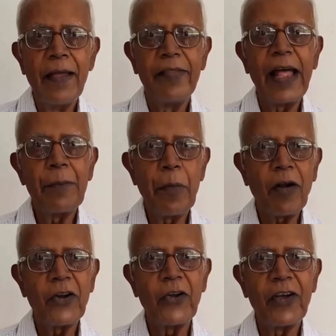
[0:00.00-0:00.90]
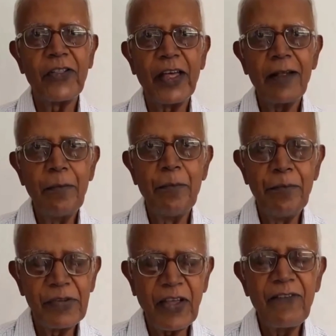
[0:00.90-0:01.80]
That brought together
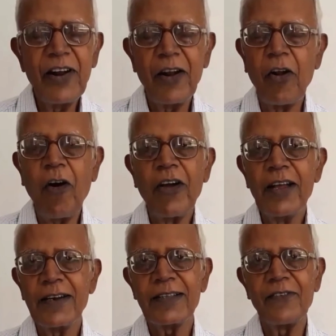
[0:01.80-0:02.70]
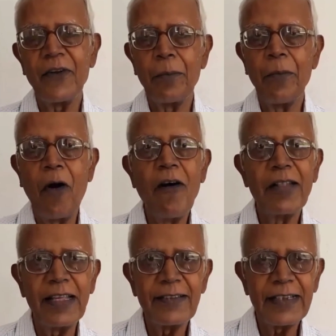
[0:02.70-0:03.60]
several lawyers from all
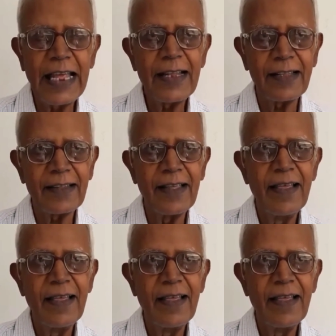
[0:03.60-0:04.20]
the states.